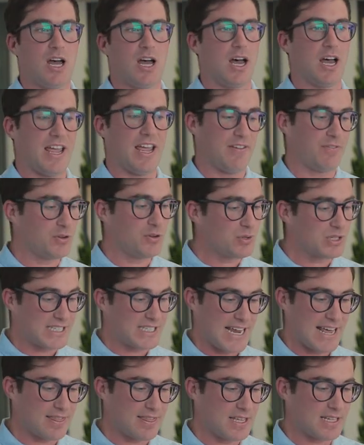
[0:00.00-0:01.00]
If you
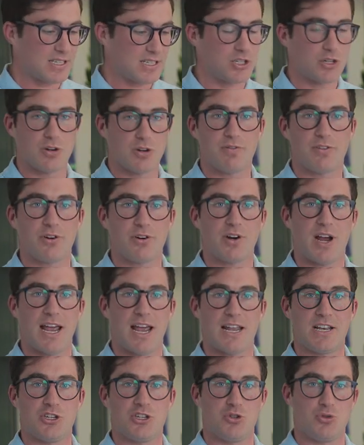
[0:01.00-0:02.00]
set this server
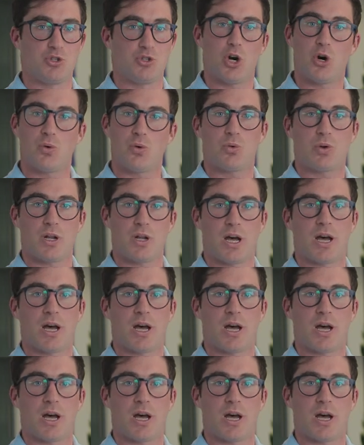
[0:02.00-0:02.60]
and you don't